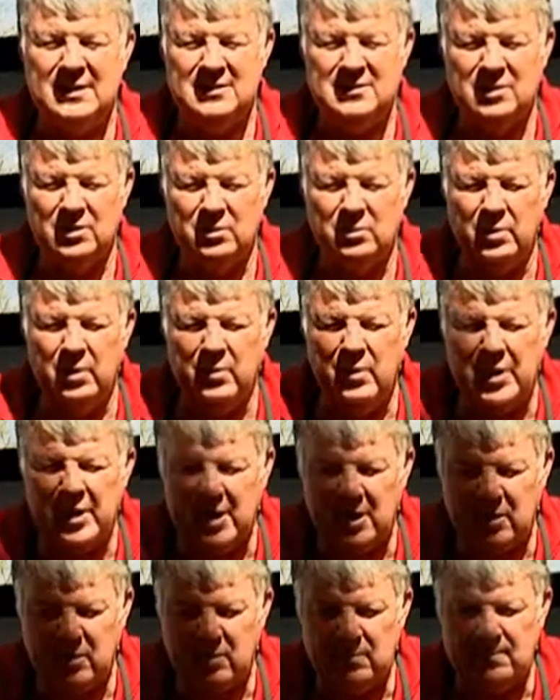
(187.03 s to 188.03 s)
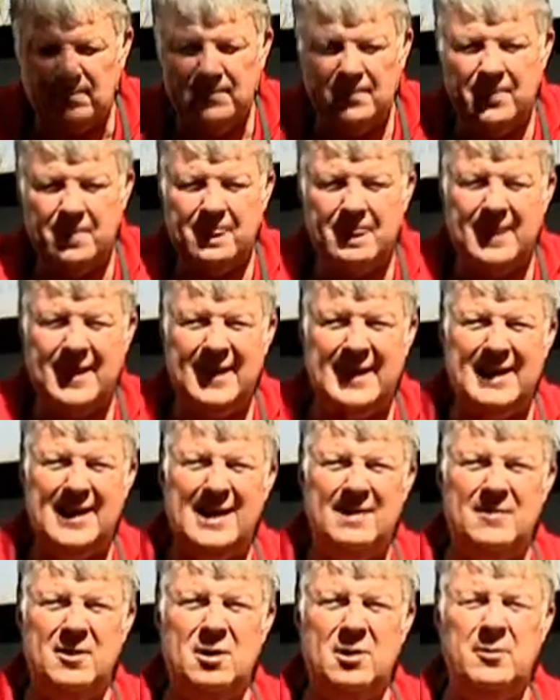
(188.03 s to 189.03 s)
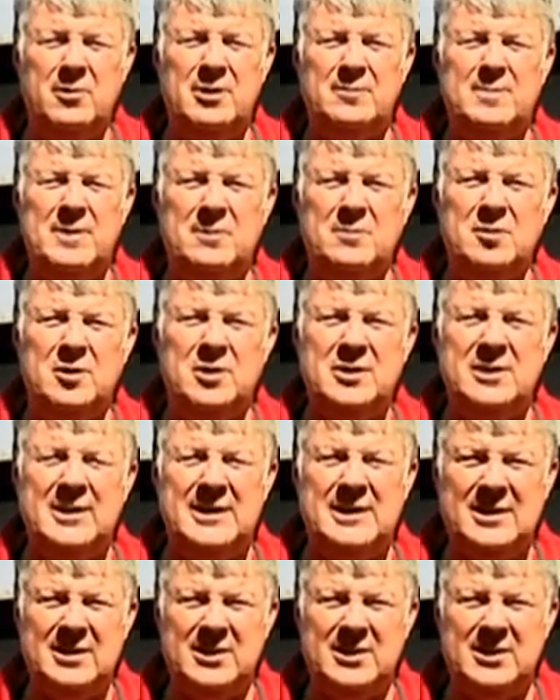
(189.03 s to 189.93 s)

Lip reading: So we went home, and I've always been one that,